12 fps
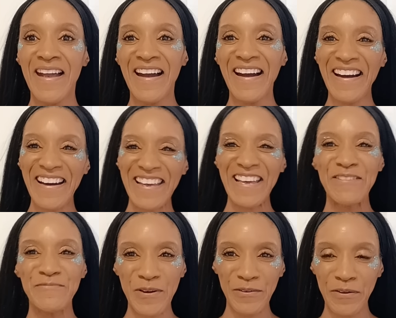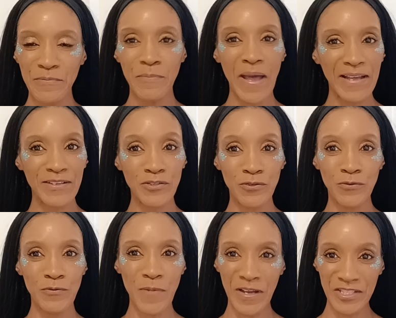Hi and welcome back
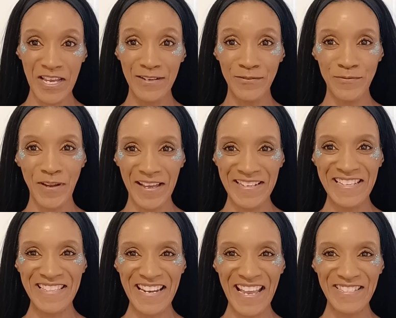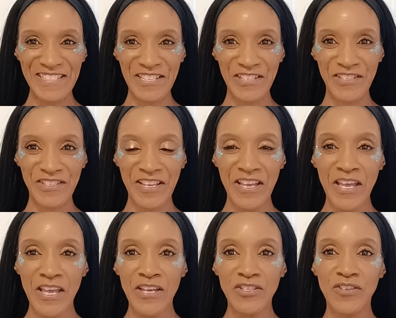to my channel Light in the Lanterns.
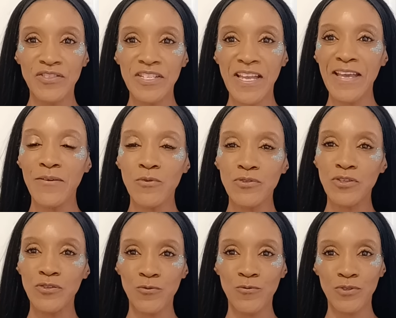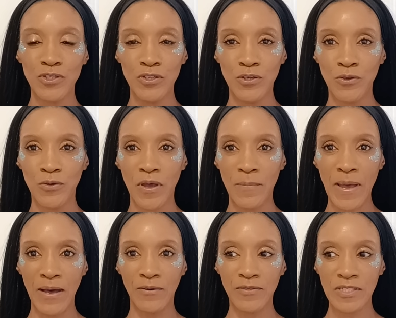So today I want to talk to you
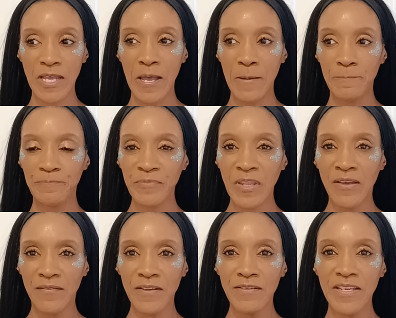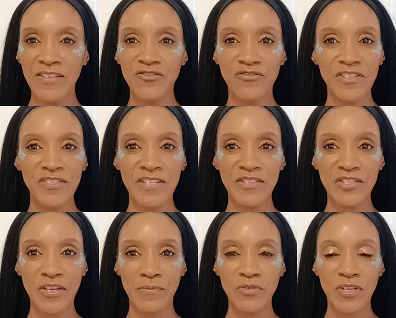about a very interesting
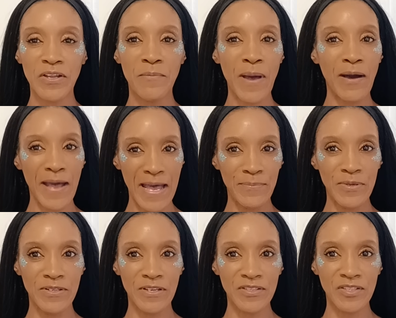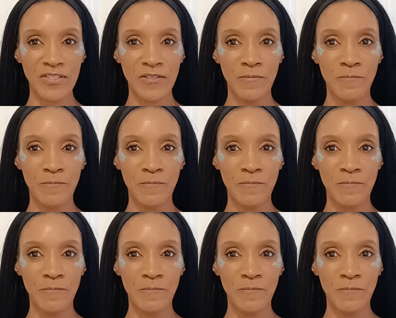subject about happiness.